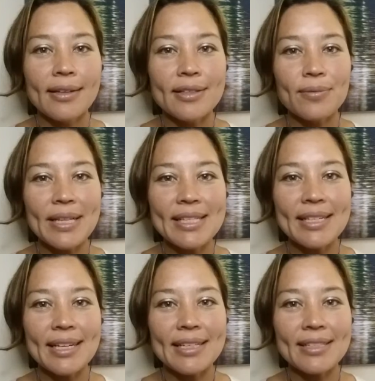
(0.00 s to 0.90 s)
It's
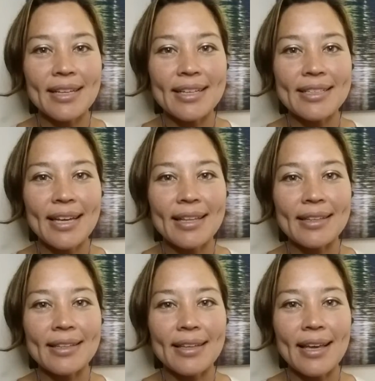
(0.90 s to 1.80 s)
Wednesday, July
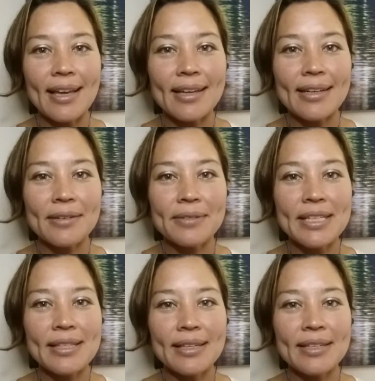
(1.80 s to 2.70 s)
10th, and I
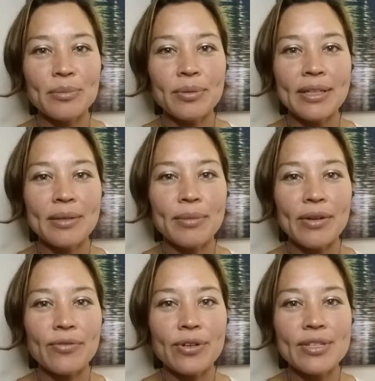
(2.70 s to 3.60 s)
recently completed
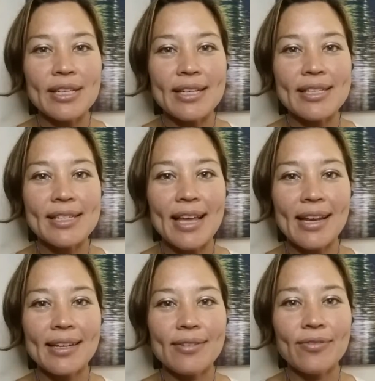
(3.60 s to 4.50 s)
my first
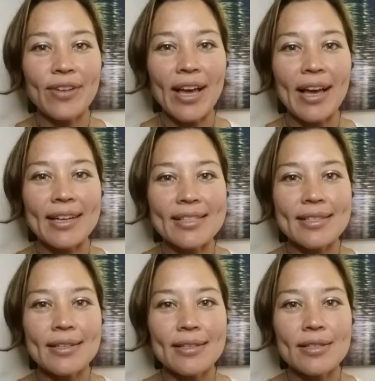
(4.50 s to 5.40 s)
extended
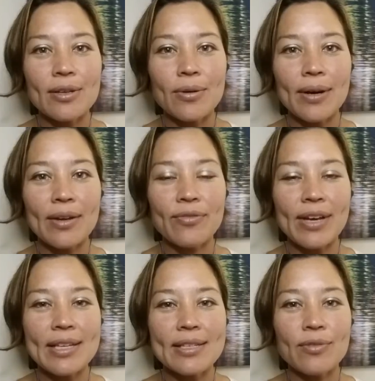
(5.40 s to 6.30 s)
fast. So I
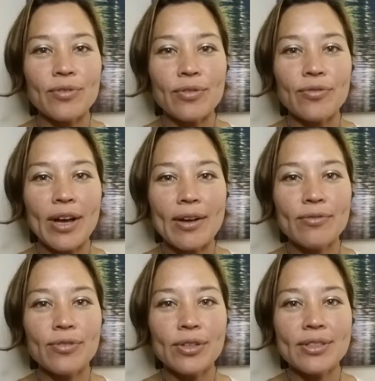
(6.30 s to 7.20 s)
fasted for 5
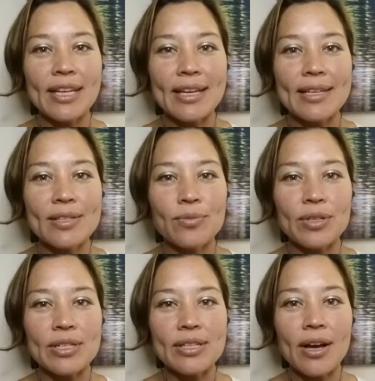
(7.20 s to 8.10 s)
full days,
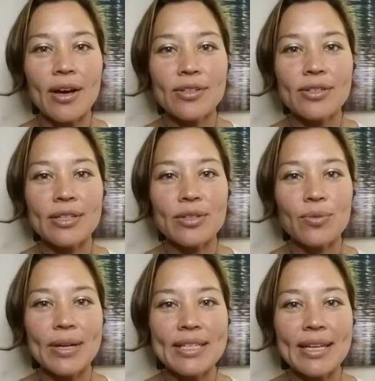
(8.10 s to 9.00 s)
which is
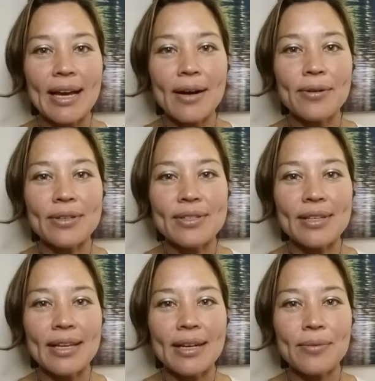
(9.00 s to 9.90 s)
120 hours.
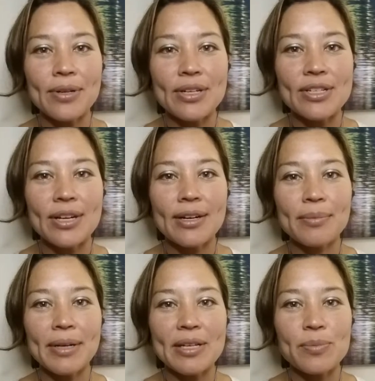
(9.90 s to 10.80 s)
And I want to share
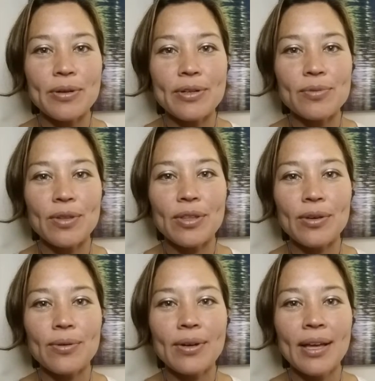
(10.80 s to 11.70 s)
my experience with
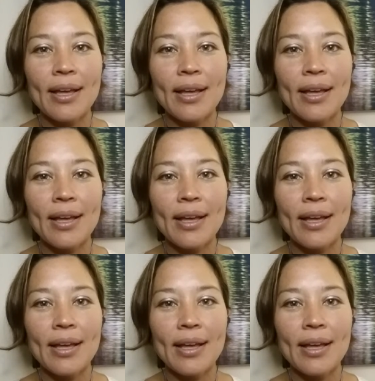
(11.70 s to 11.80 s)
you,